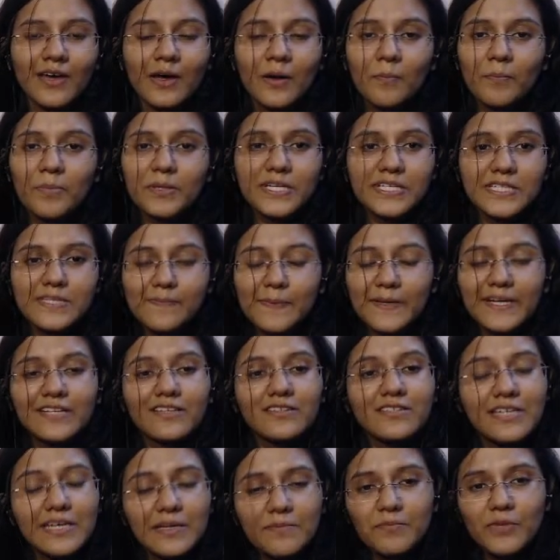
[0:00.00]
But despite of
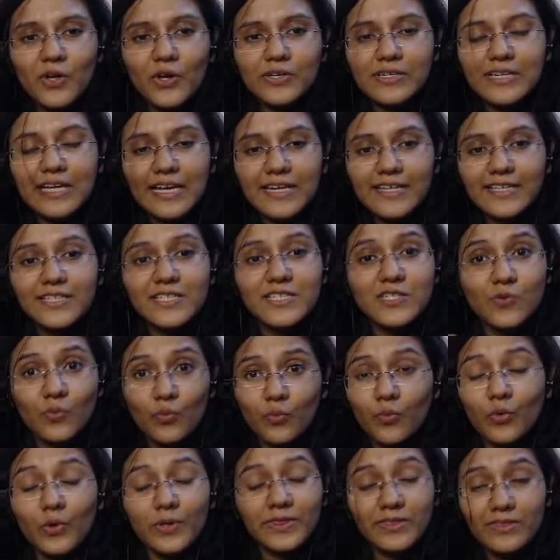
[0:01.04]
him not telling us
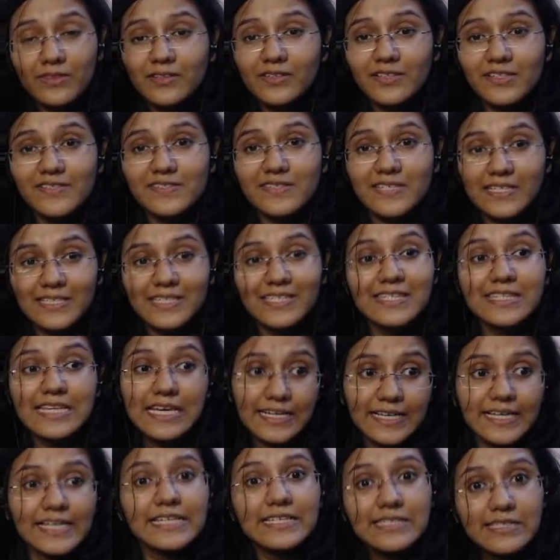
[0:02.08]
what the reason is, there
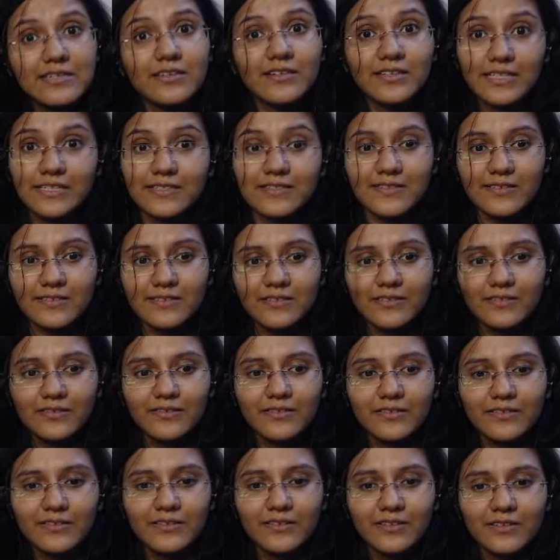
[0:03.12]
is a reason.
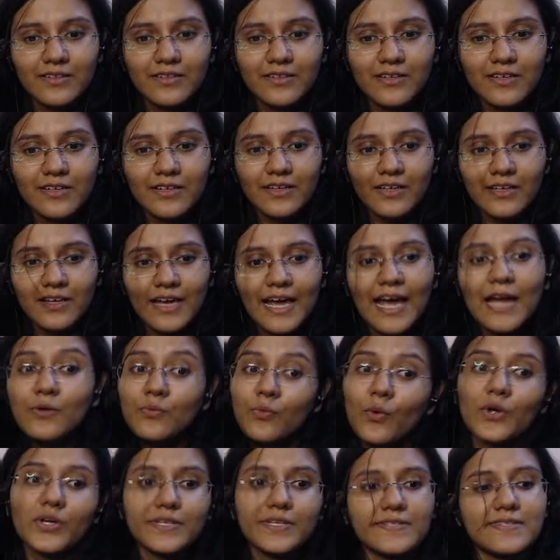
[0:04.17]
And
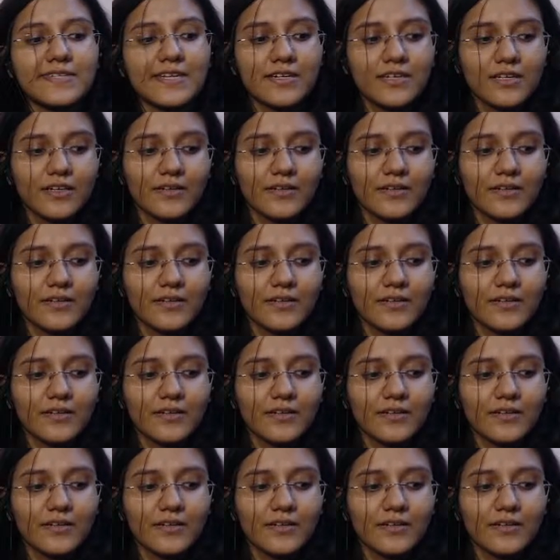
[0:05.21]
what is it?